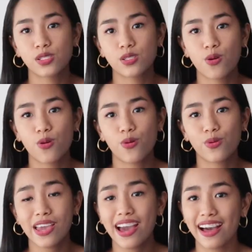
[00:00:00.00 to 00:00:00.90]

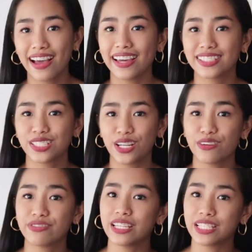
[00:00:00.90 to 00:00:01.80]
So yeah, it
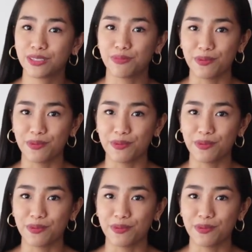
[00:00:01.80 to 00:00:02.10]
serves its